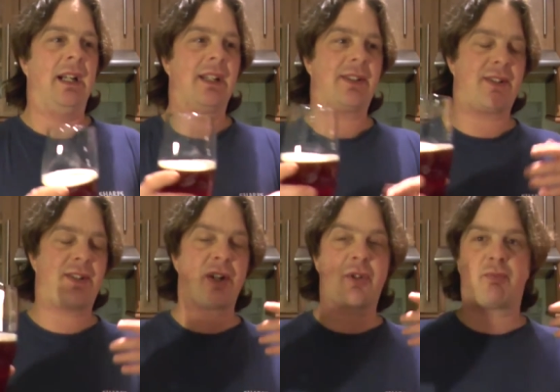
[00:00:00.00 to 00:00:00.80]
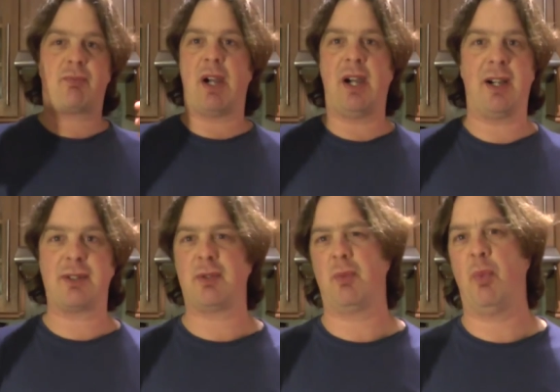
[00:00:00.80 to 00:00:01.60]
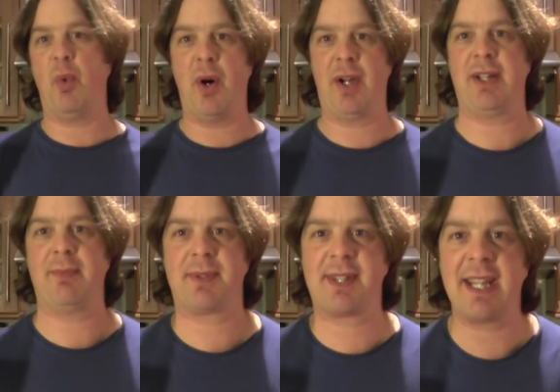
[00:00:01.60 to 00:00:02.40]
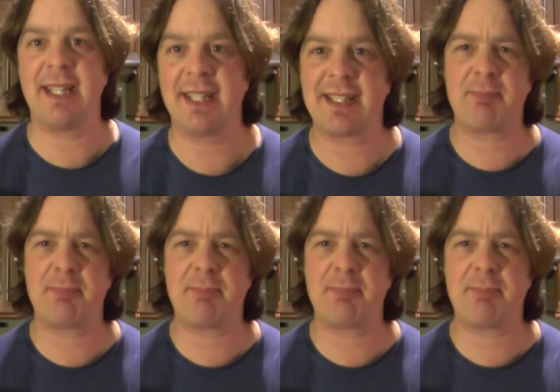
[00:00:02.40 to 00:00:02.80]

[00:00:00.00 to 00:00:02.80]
It's just, I don't know why I'm saying this.